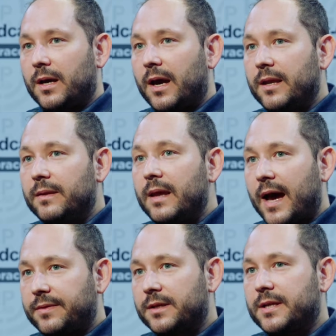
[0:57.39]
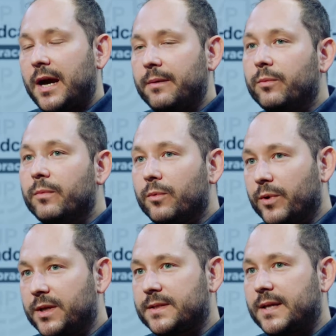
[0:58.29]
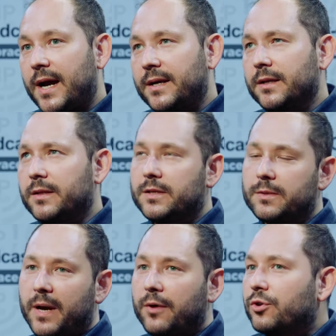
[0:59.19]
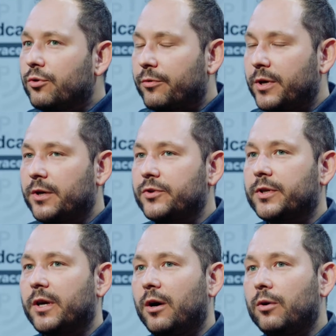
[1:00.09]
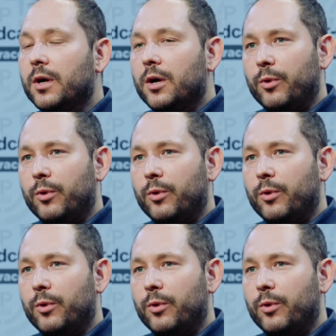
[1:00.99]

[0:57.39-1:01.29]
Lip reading: And at the time, we decided, this is about 2-3 years ago,